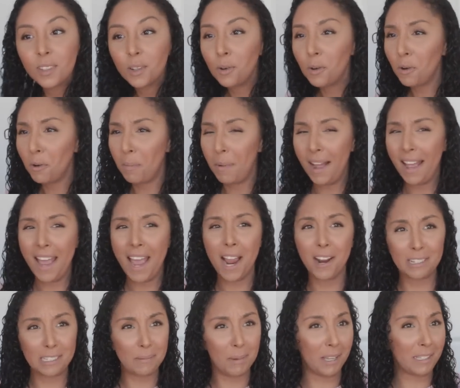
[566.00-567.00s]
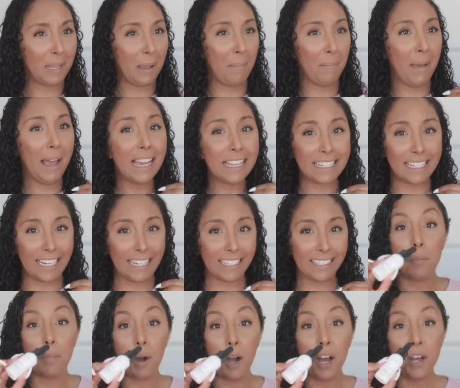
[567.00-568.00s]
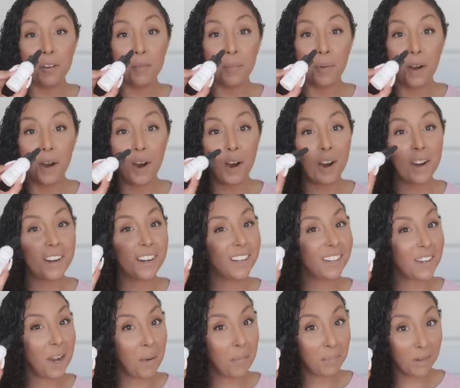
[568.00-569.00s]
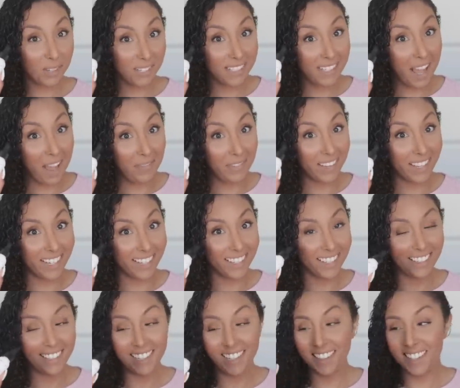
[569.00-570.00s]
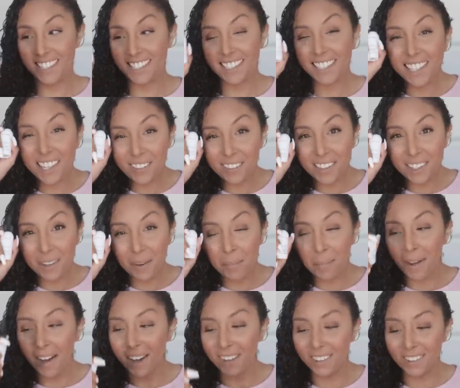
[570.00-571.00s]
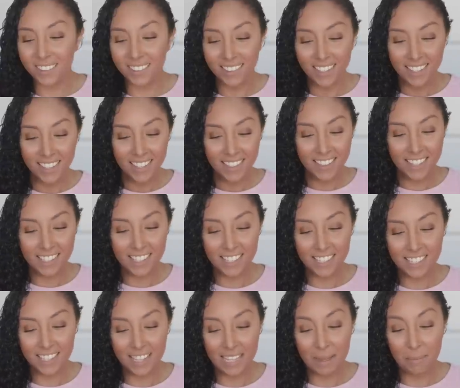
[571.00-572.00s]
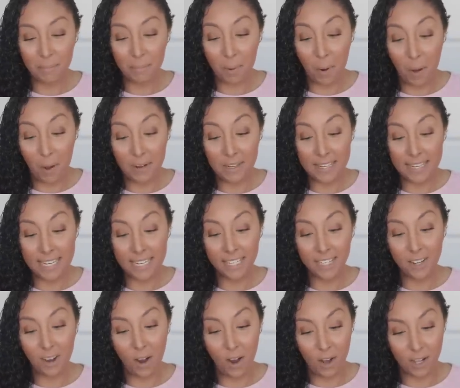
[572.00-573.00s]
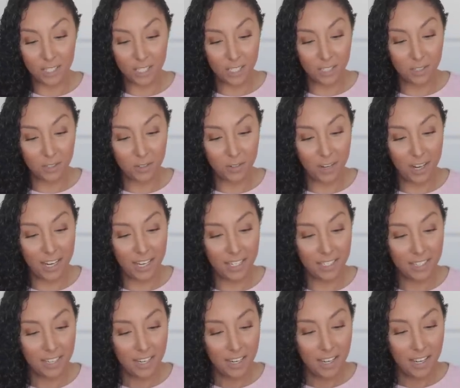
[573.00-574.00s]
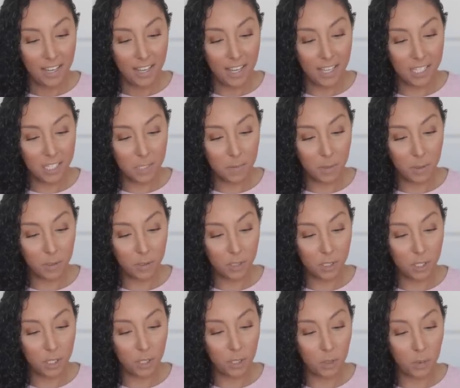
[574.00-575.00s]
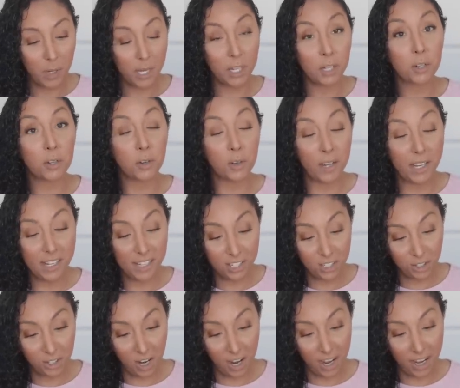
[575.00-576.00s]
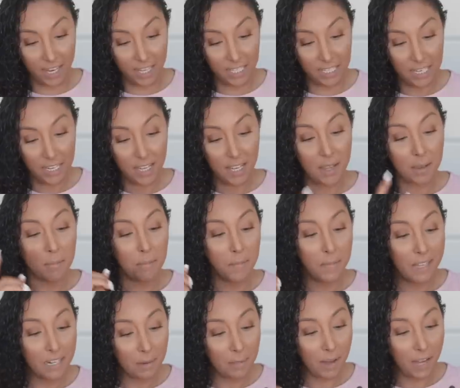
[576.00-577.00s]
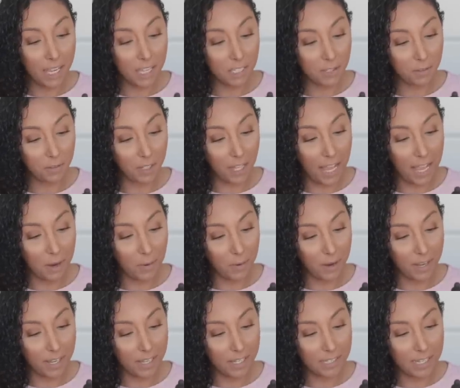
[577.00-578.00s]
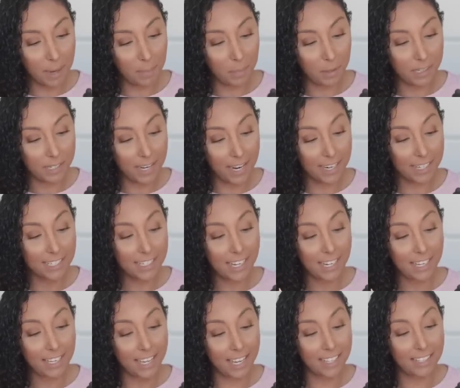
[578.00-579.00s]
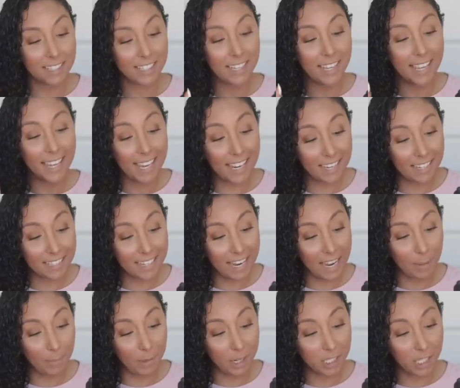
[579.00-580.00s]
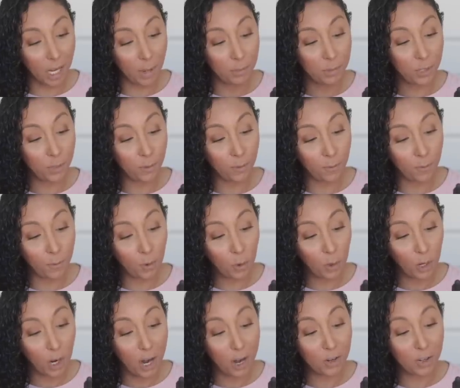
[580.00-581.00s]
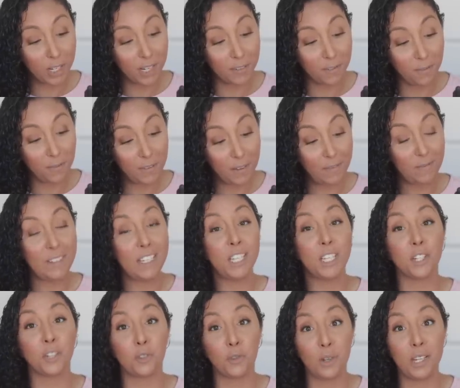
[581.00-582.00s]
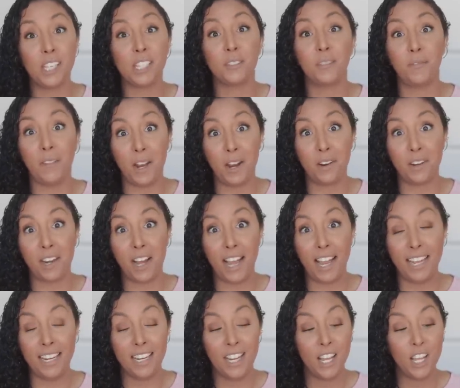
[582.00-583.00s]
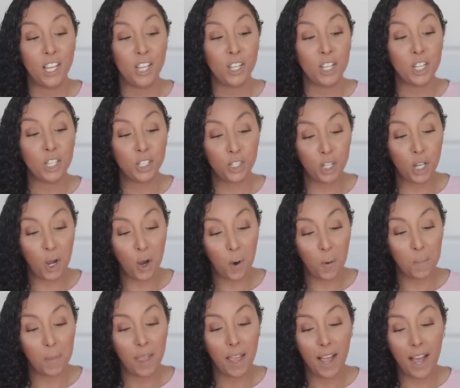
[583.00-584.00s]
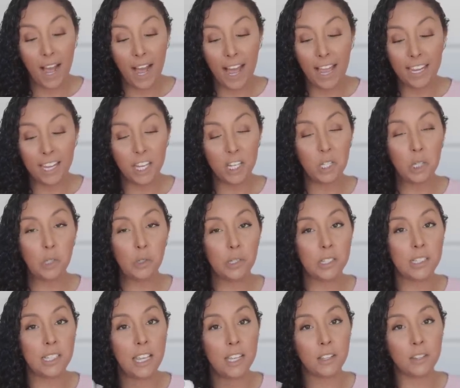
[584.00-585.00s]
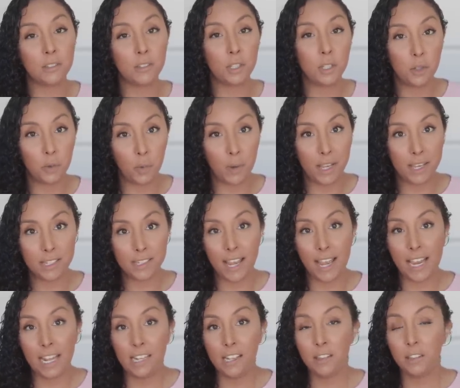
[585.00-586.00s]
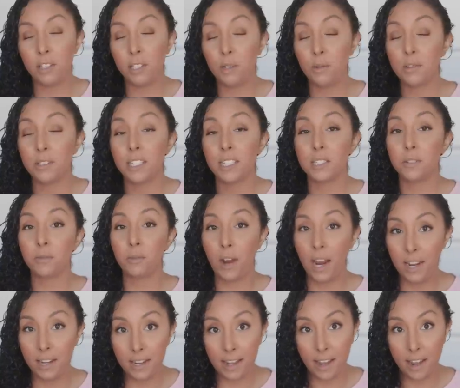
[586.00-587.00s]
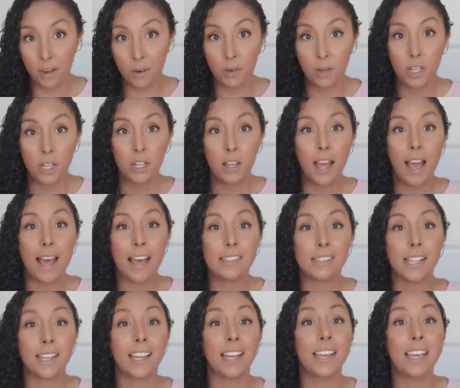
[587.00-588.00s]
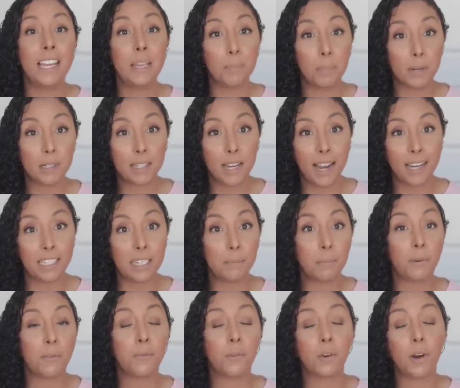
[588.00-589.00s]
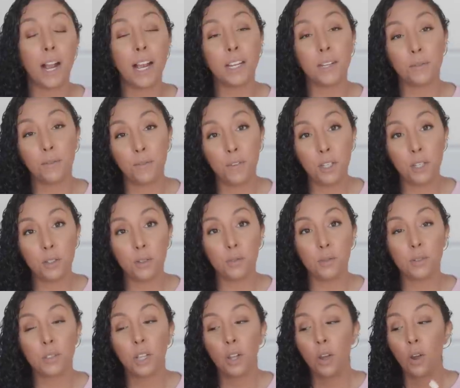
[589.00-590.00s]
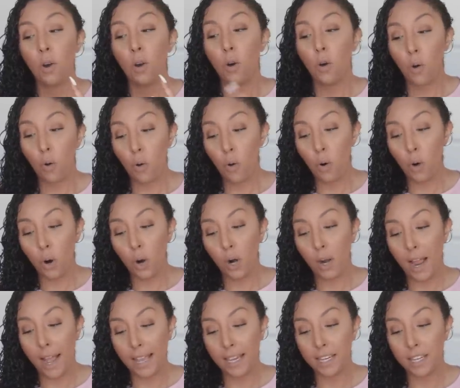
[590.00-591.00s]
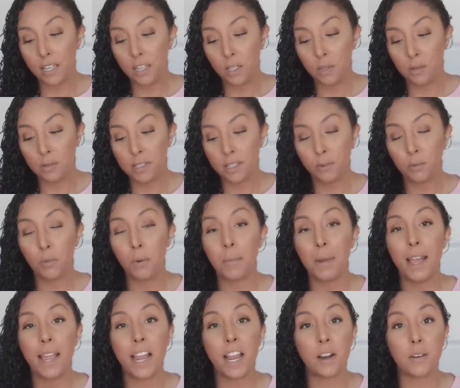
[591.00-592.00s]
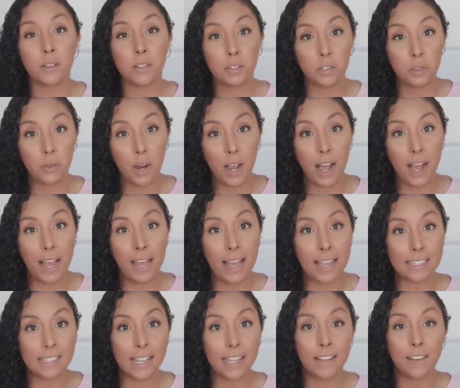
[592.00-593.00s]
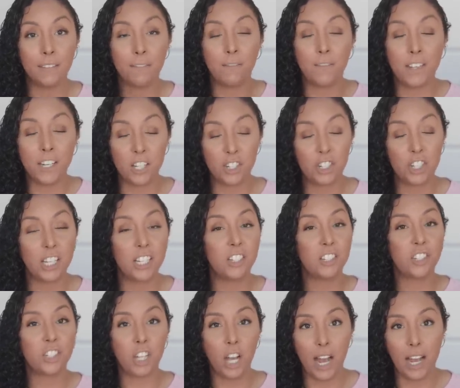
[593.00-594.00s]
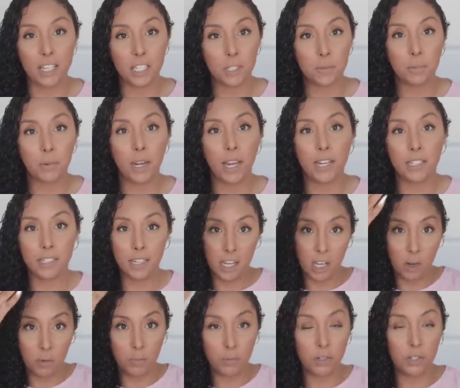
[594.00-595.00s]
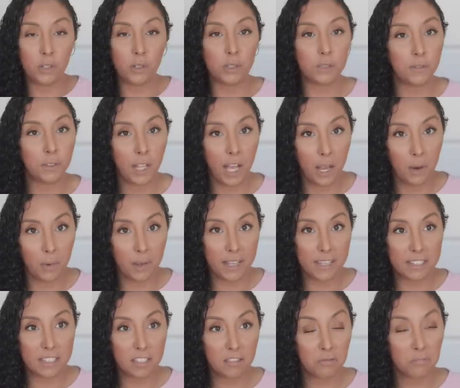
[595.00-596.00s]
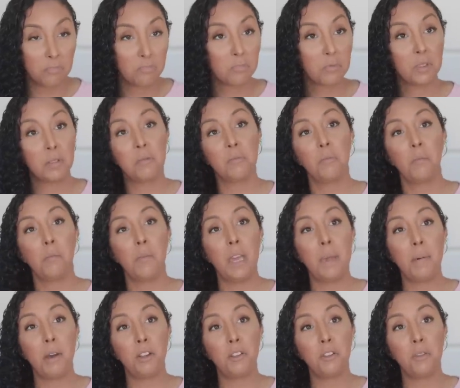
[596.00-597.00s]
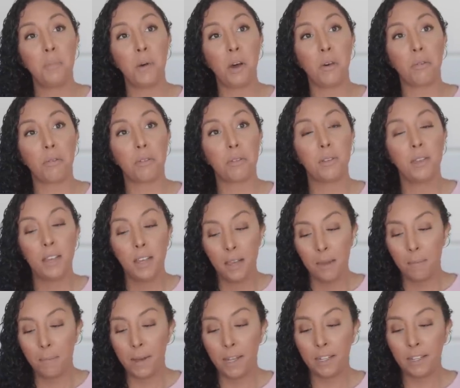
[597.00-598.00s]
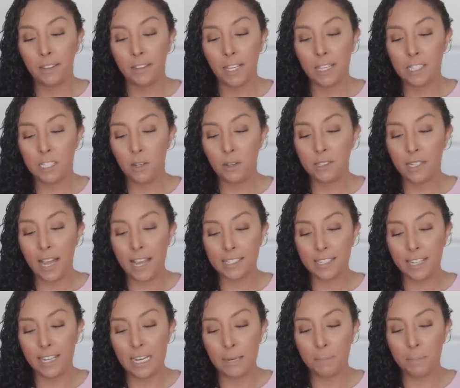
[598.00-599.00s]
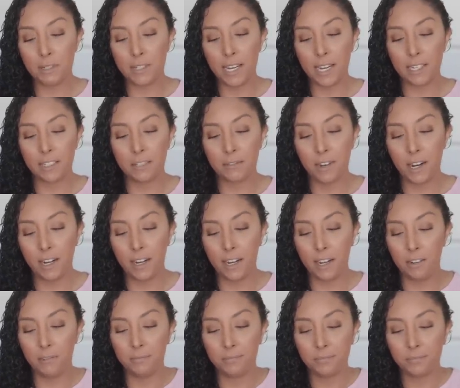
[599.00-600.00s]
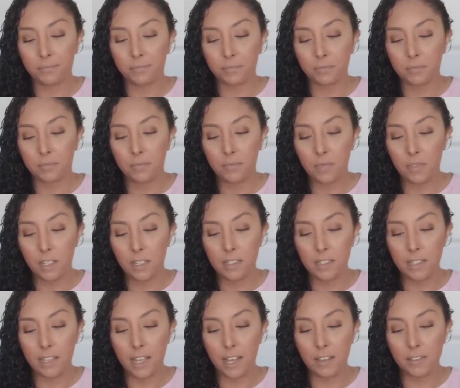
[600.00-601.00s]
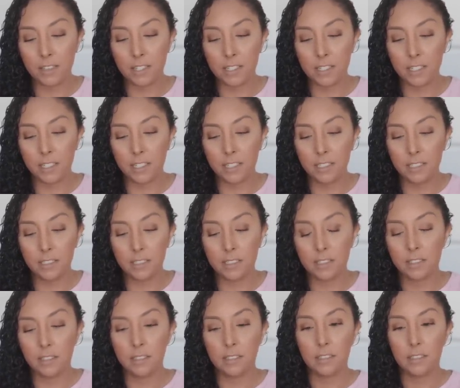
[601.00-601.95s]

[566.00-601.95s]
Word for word: Oh, my hair smells amazing. Bond Bar number seven. Look at this cute little bottle. This is the Bonding Concentrate. It's supposed to increase shine, minimize flyaways, and protect against heat damage up to 450 degrees Fahrenheit. So I could use this either two ways. I could either use this right now as like a heat protectant before I diffuse, or I can use it when my hair is dry as like a finishing shine spray to help reduce flyaways. Maybe I'll do both, but let's use it as a heat protectant right now. Let's see how this does.